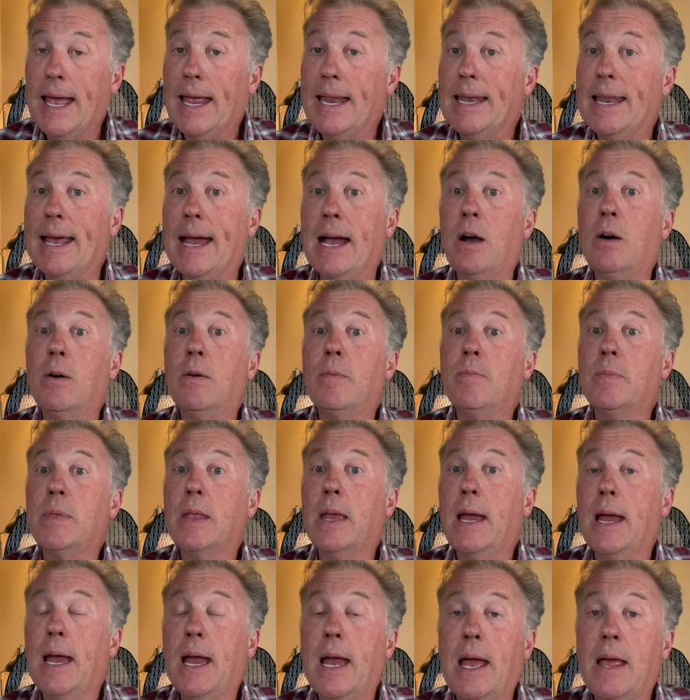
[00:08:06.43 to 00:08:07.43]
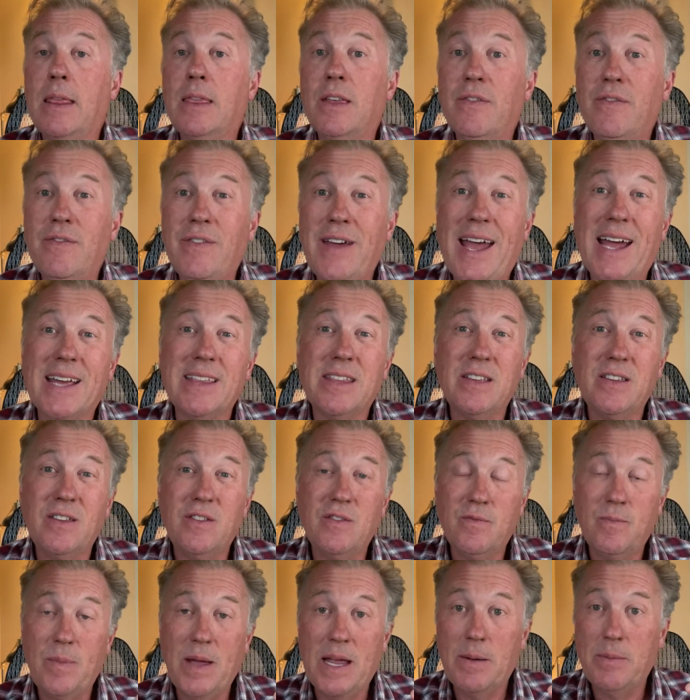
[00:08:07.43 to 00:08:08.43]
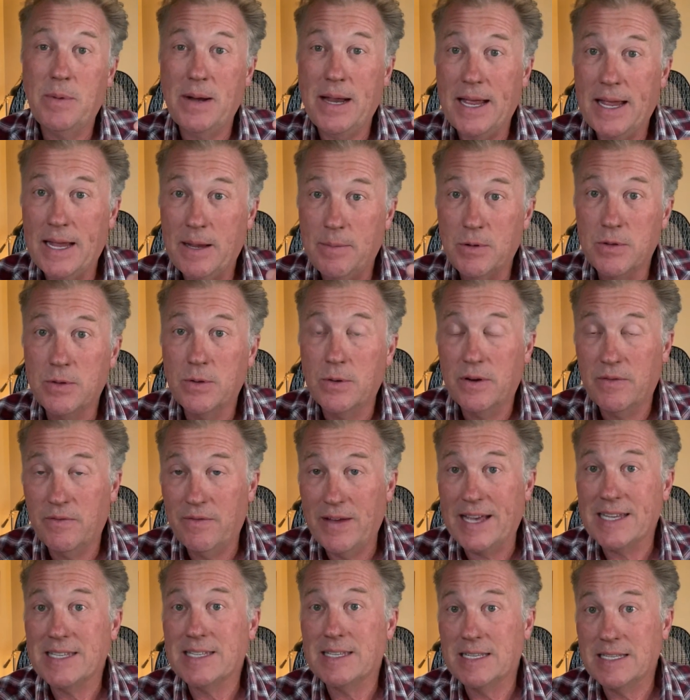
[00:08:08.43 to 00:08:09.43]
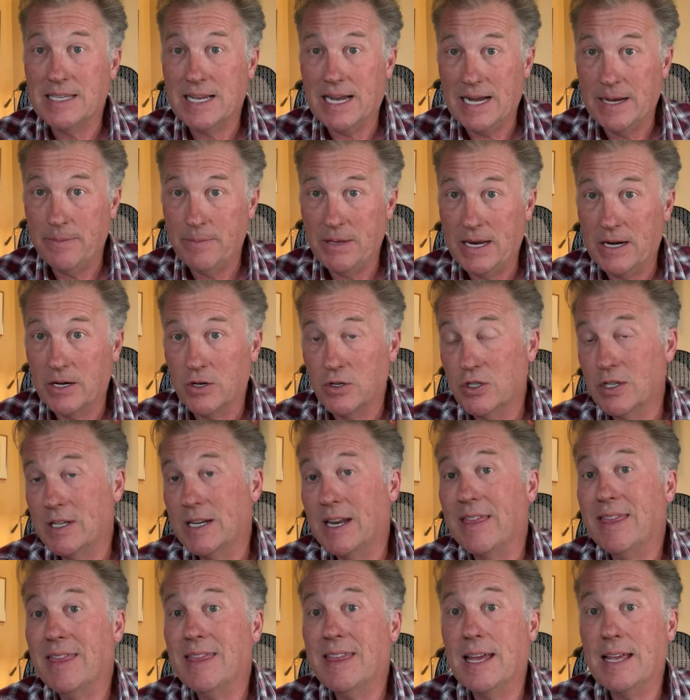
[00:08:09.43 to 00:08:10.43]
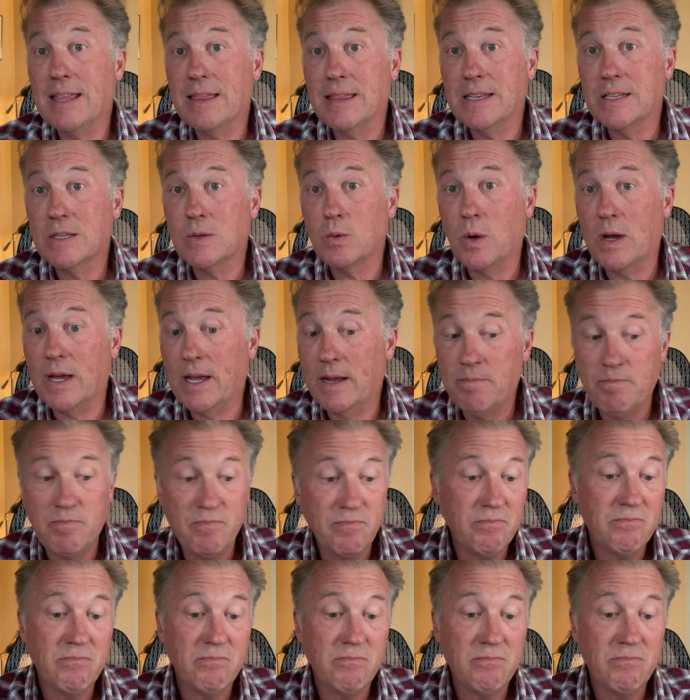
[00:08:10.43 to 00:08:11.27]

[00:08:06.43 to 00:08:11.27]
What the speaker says: Now, the fact that you've been able to invest the time and energy to think this way,